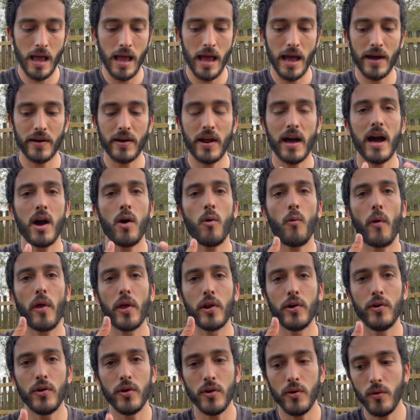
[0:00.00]
And how we
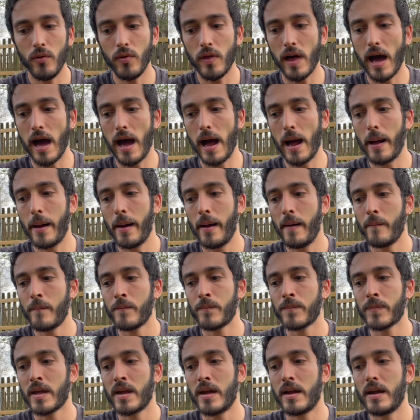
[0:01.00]
do that
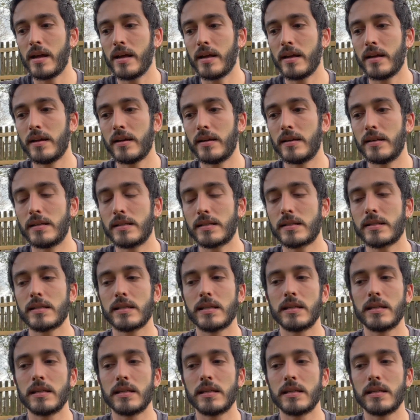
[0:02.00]
is